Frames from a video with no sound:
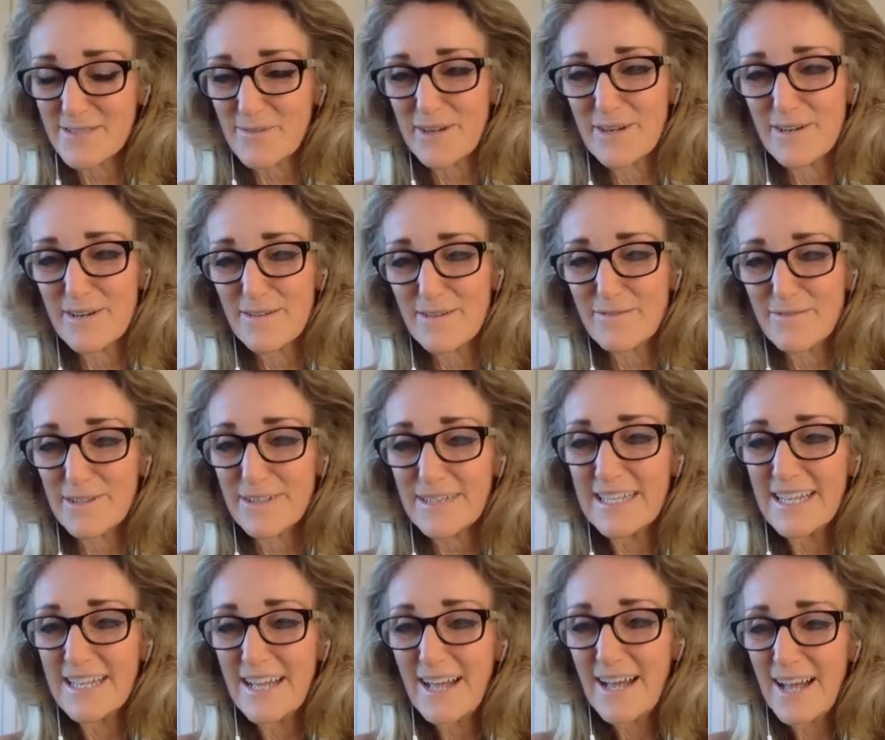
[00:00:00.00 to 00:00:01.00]
wonderful.
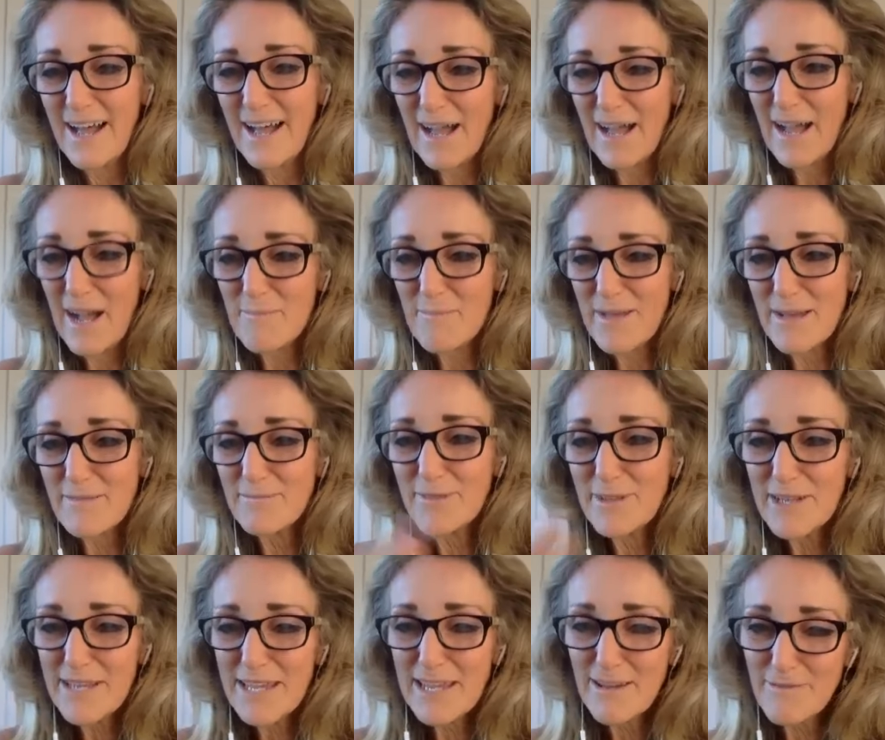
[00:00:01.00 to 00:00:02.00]
I'm
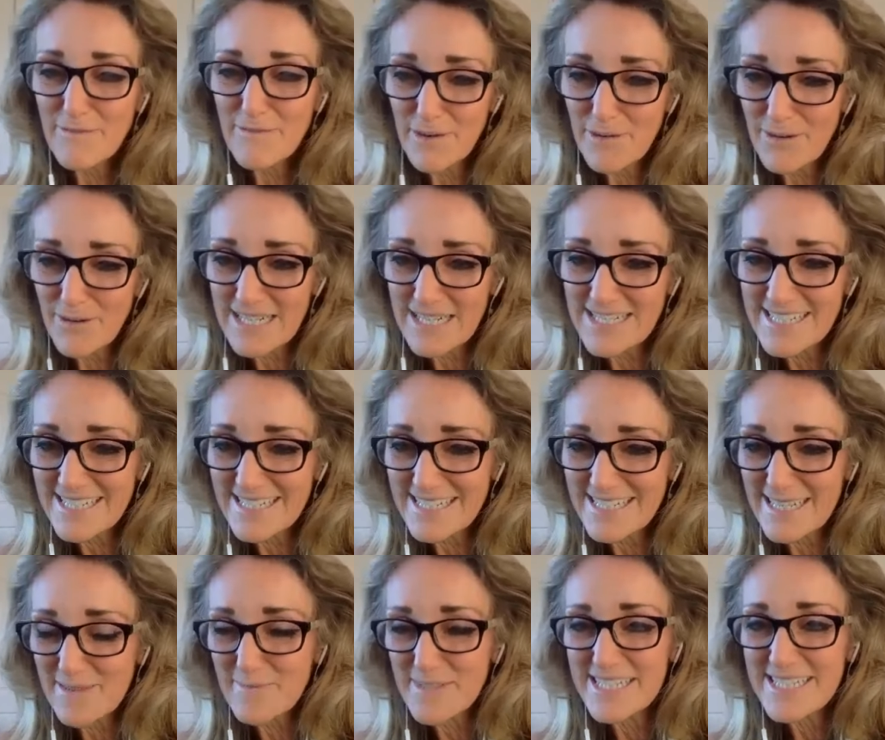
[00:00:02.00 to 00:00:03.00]
looking for questions.
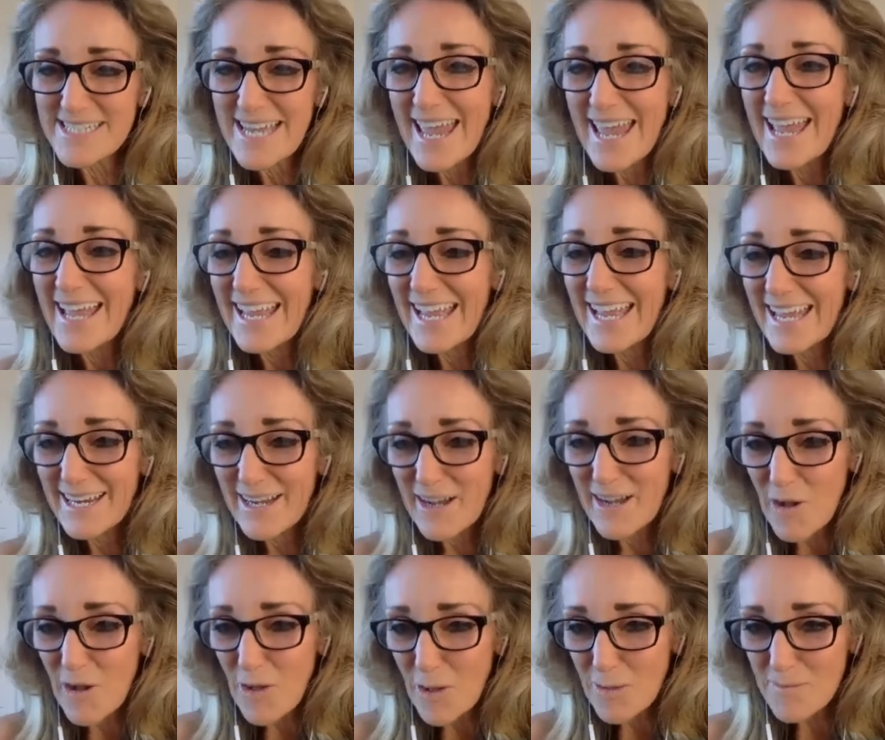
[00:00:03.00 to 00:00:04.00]
I'm just getting a
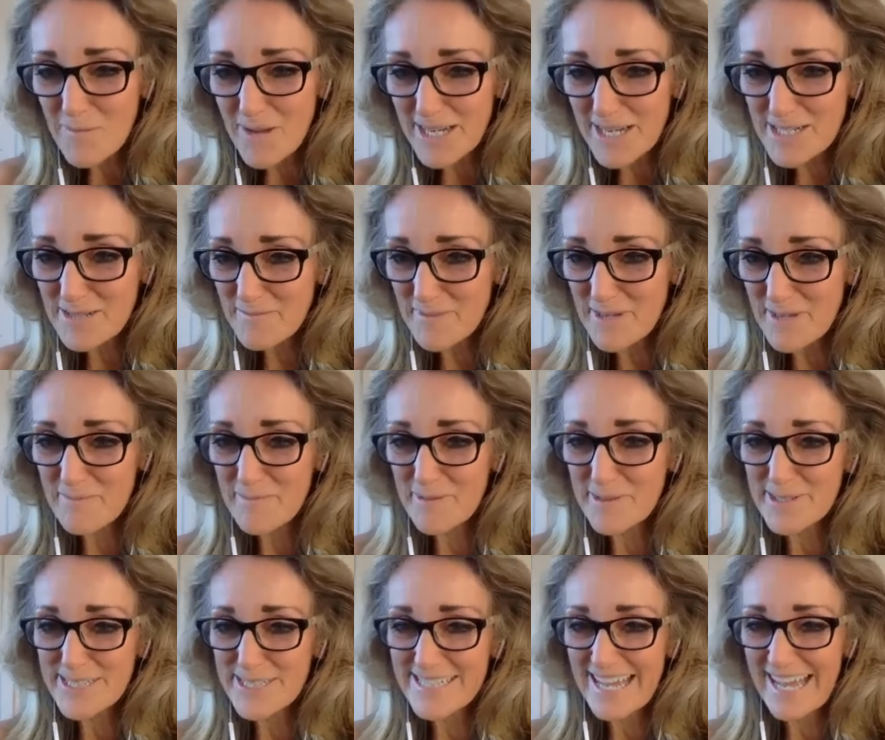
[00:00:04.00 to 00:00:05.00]
whole bunch of
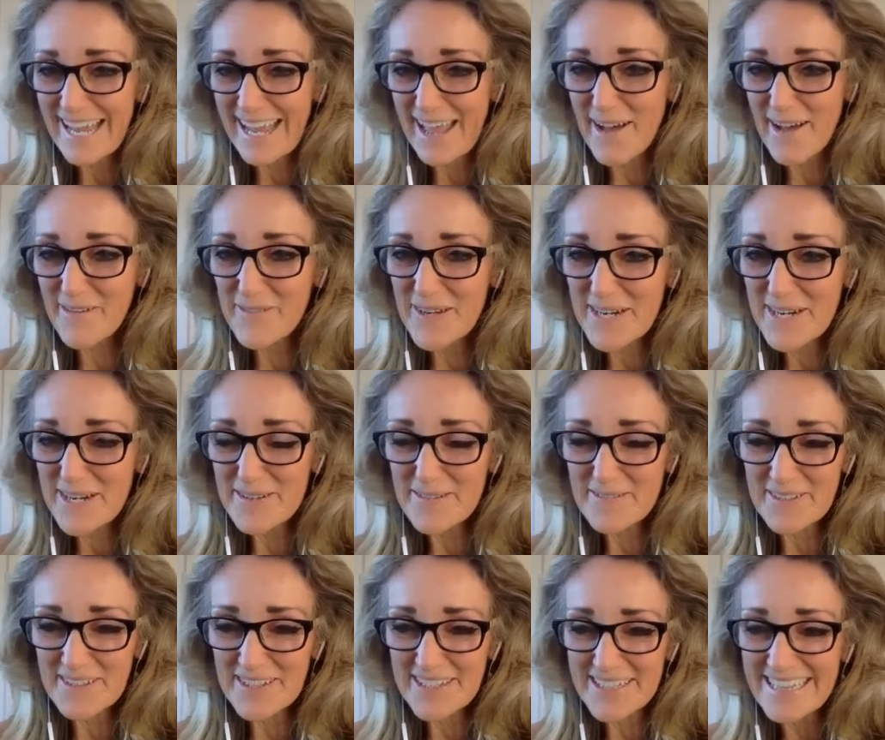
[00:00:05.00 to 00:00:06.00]
people saying how
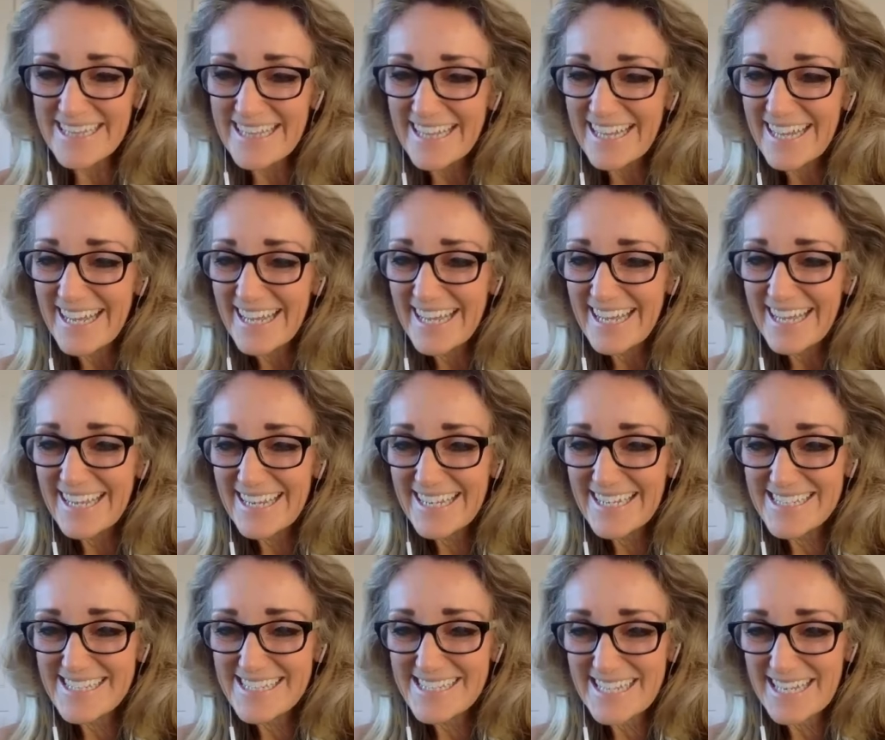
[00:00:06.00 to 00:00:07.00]
wonderful it
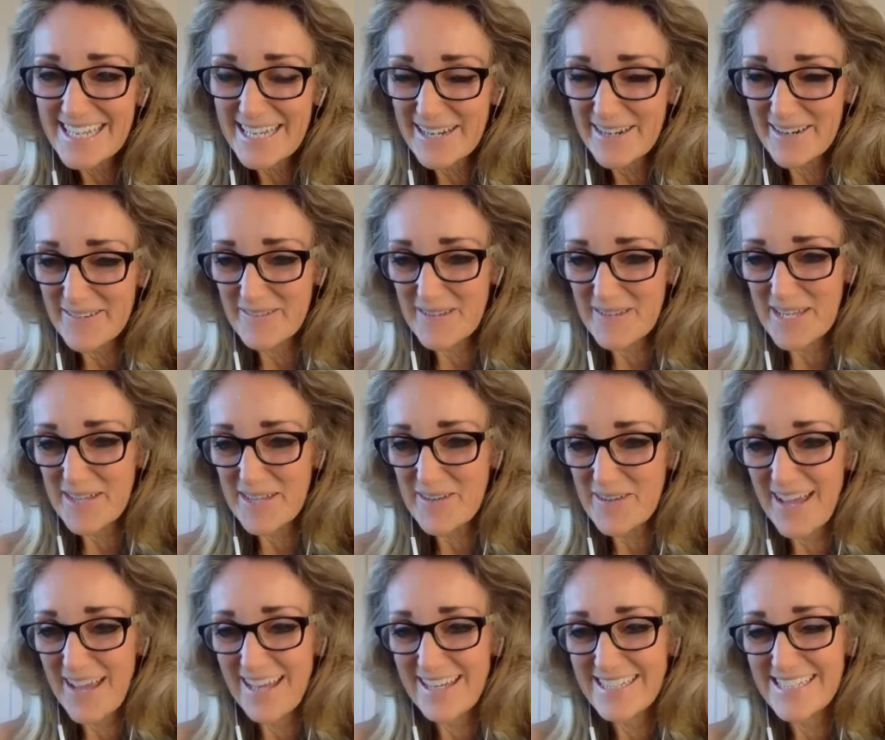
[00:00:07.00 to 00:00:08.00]
is to hear what you
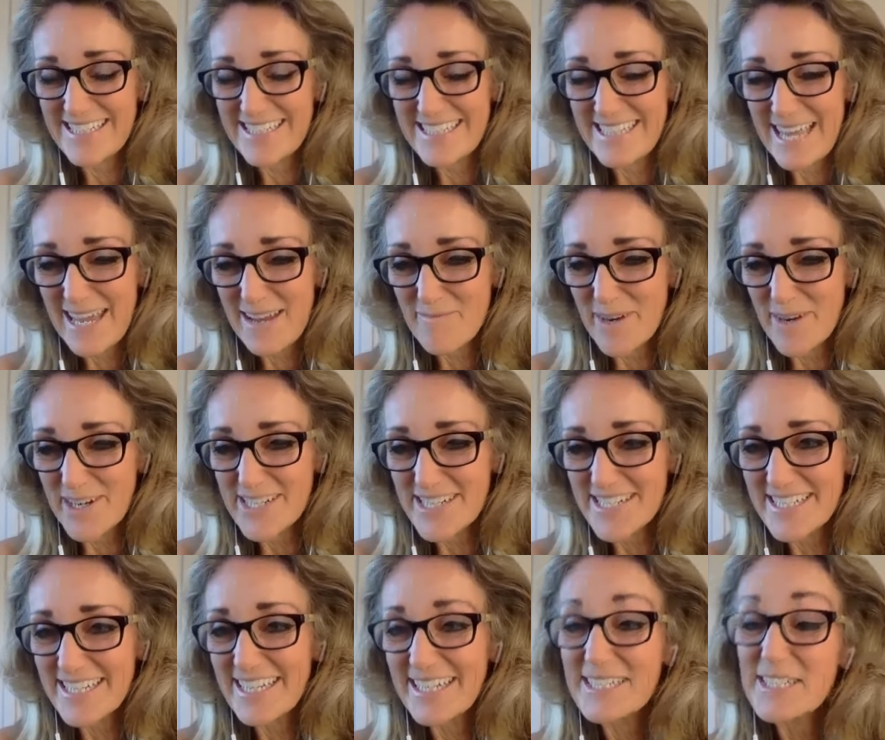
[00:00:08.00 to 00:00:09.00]
had to say,
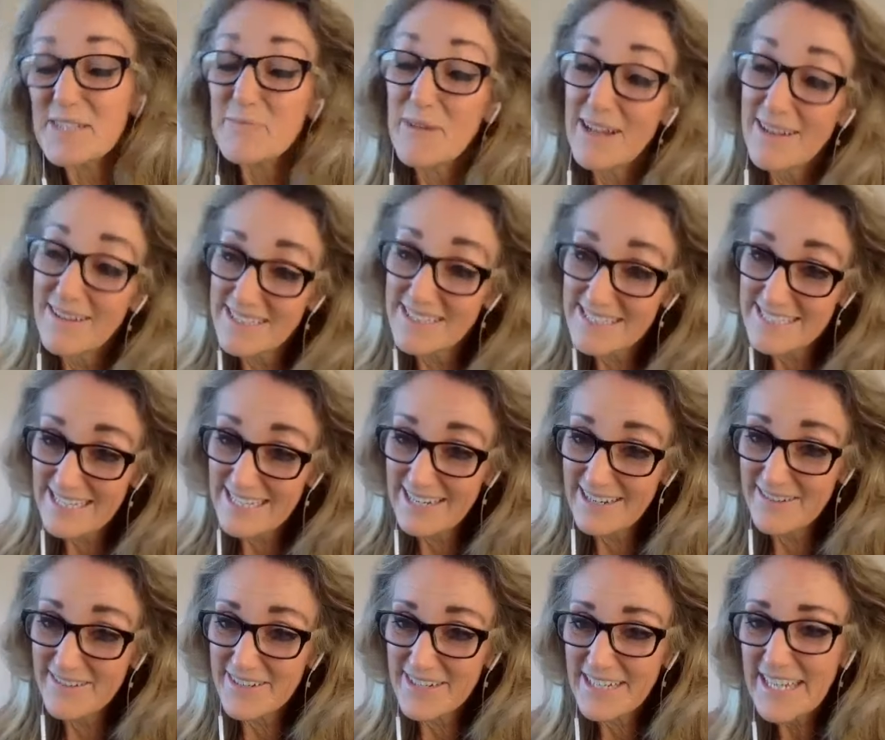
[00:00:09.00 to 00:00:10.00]
Marsha, as well as
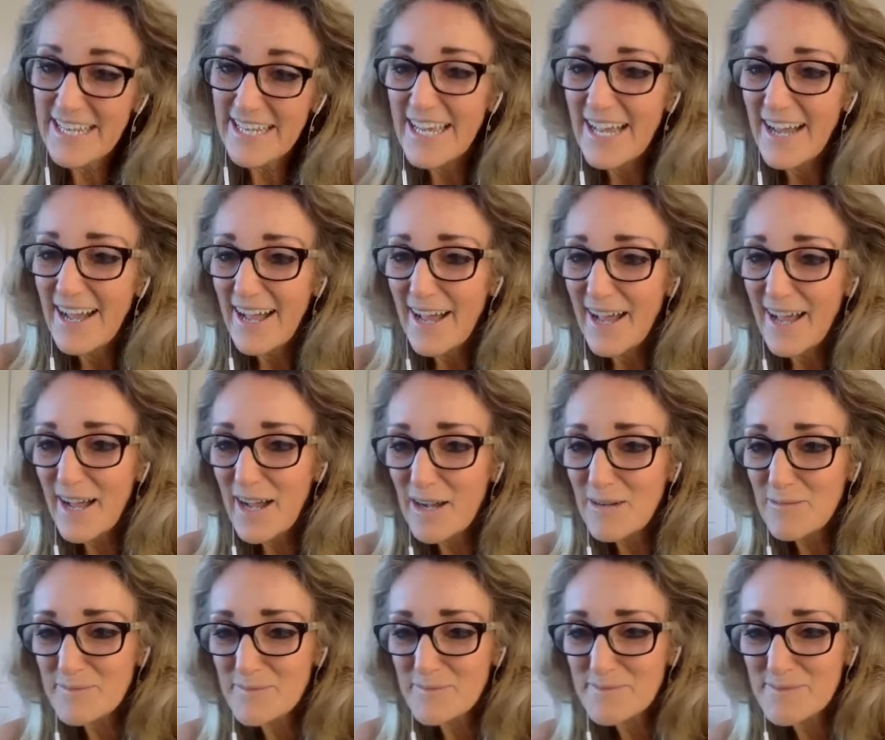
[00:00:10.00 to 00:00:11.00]
Sandra.
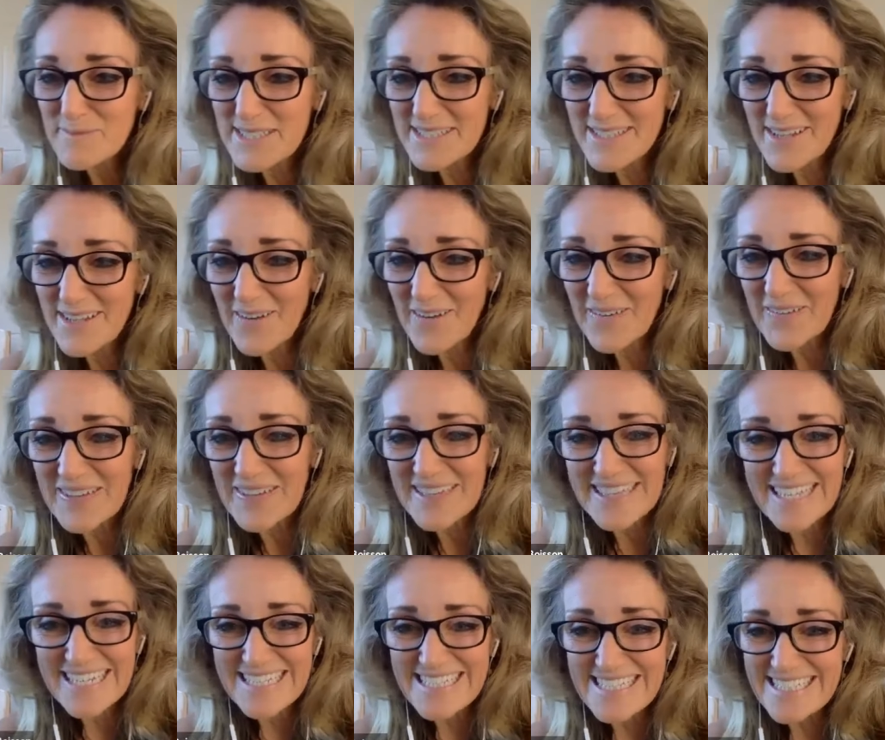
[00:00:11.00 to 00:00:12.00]
So
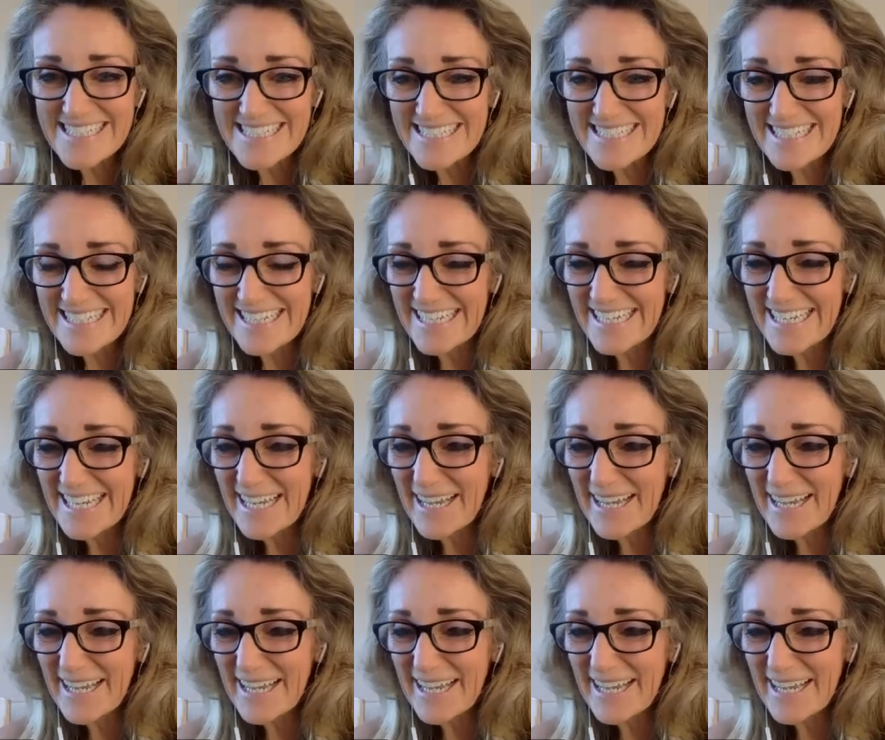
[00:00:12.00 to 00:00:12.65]
let's see.